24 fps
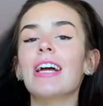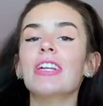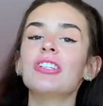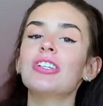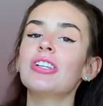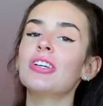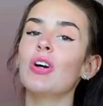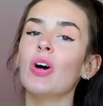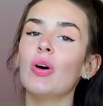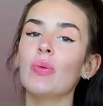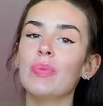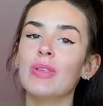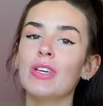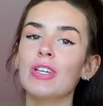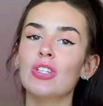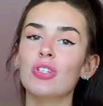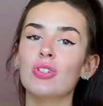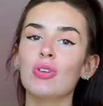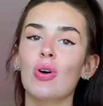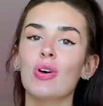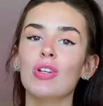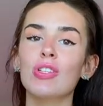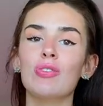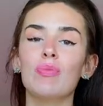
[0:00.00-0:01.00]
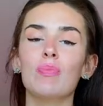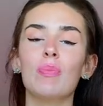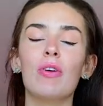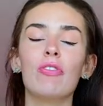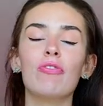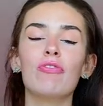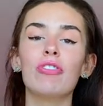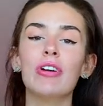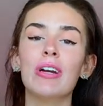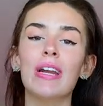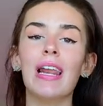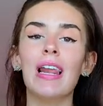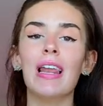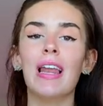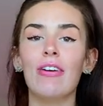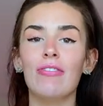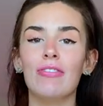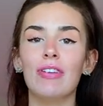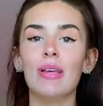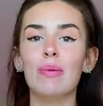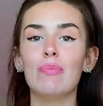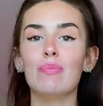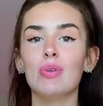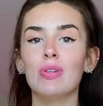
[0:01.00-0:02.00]
actually got these shorts from a really
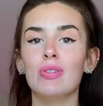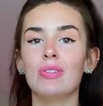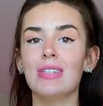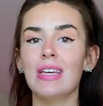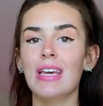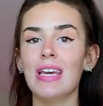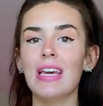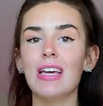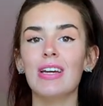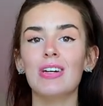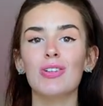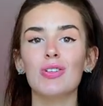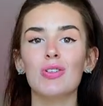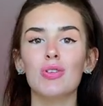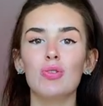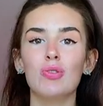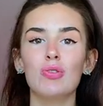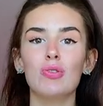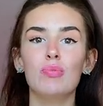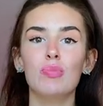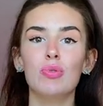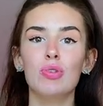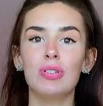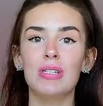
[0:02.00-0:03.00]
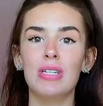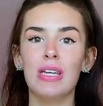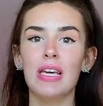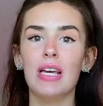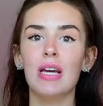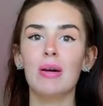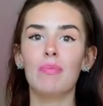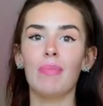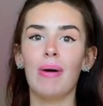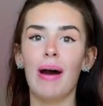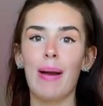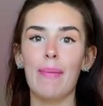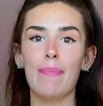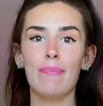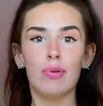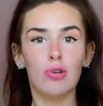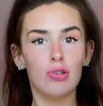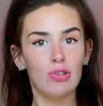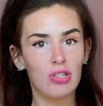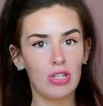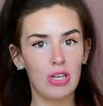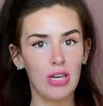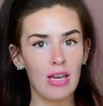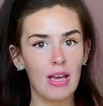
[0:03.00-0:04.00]
lovely boutique called Boutique by
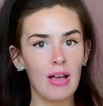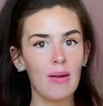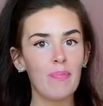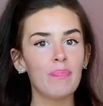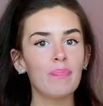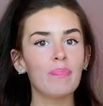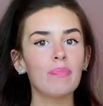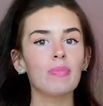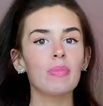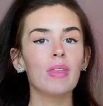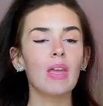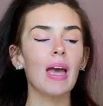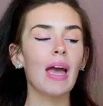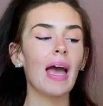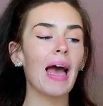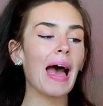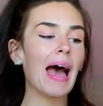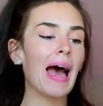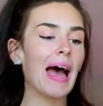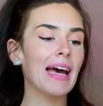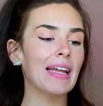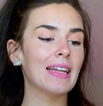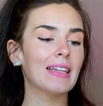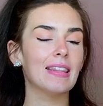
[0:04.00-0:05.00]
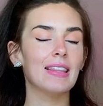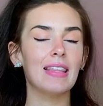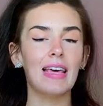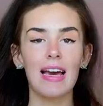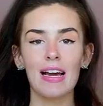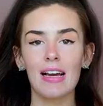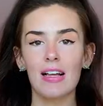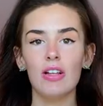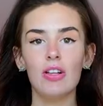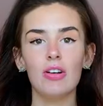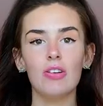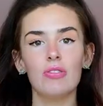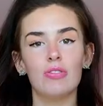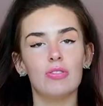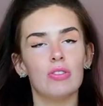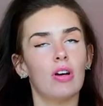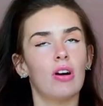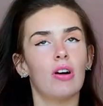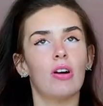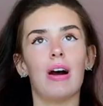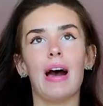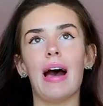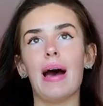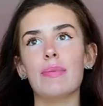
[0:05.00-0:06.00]
Bougie, and their clothes
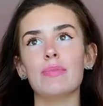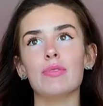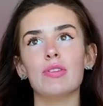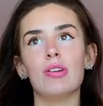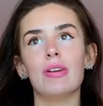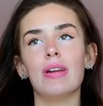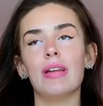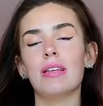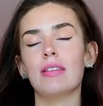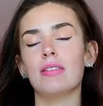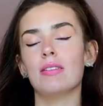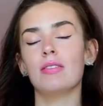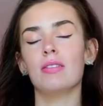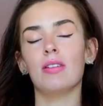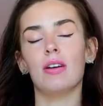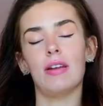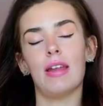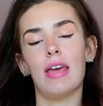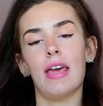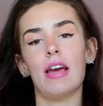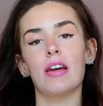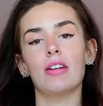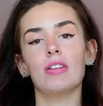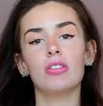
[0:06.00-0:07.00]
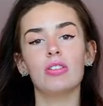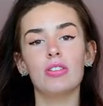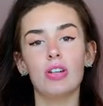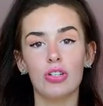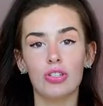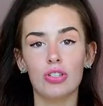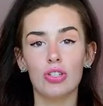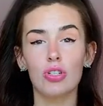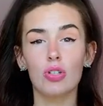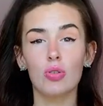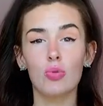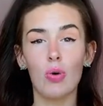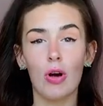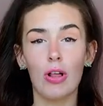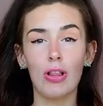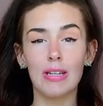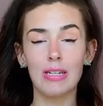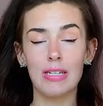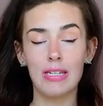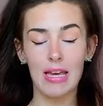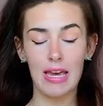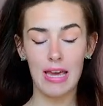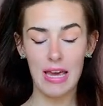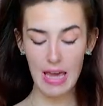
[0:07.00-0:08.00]
are absolutely stunning and such good
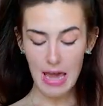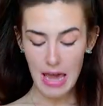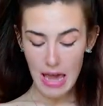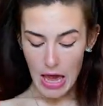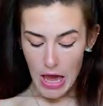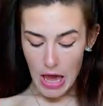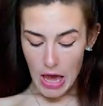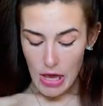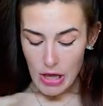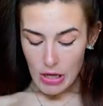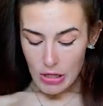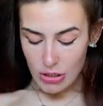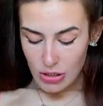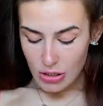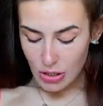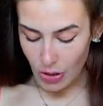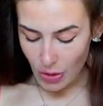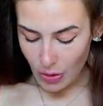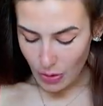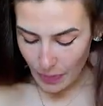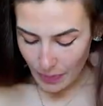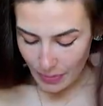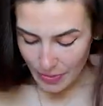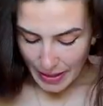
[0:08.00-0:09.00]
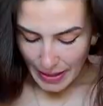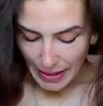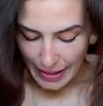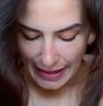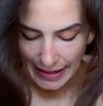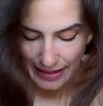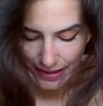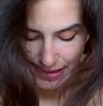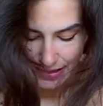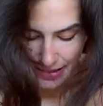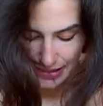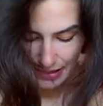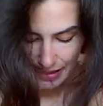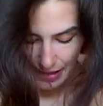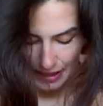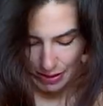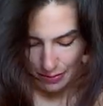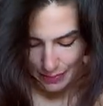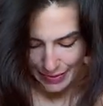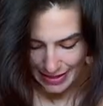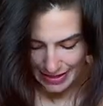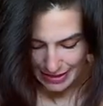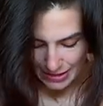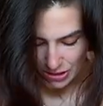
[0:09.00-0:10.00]
quality. So they're like these
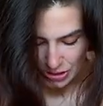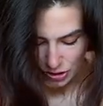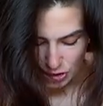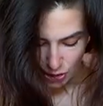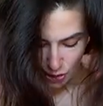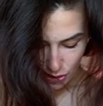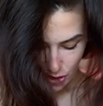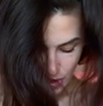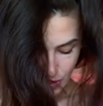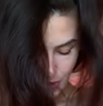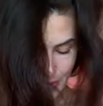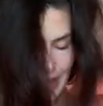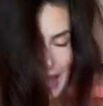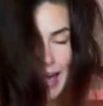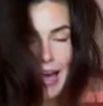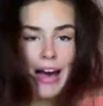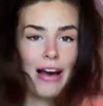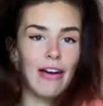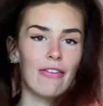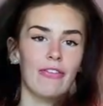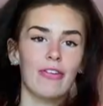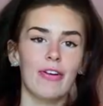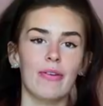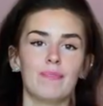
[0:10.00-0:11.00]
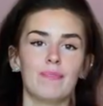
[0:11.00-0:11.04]
high-waisted shorts where they have